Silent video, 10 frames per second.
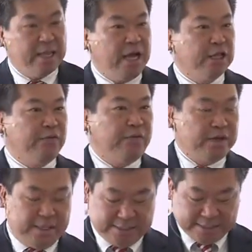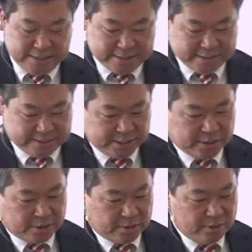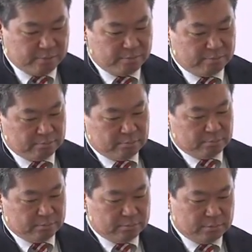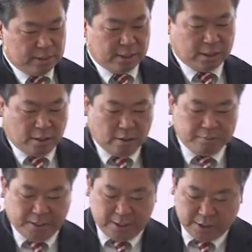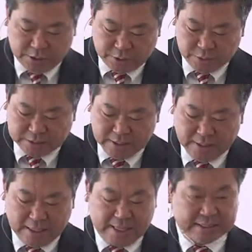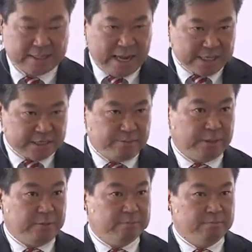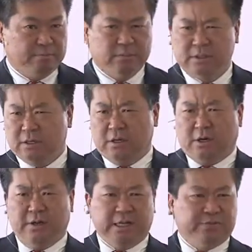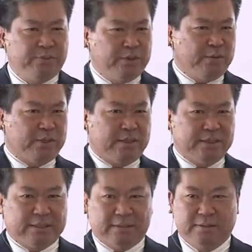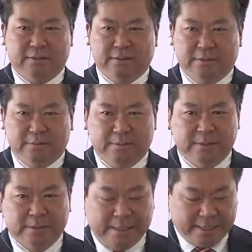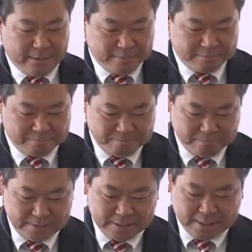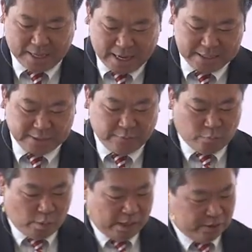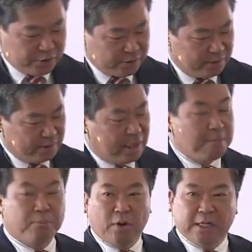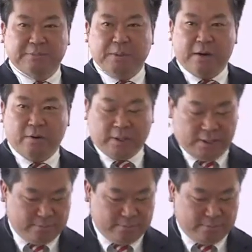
elephant is considered and called by Hindus as Lakshmi. Are, are you guys familiar with this? Yeah? The goddess of wealth and prosperity.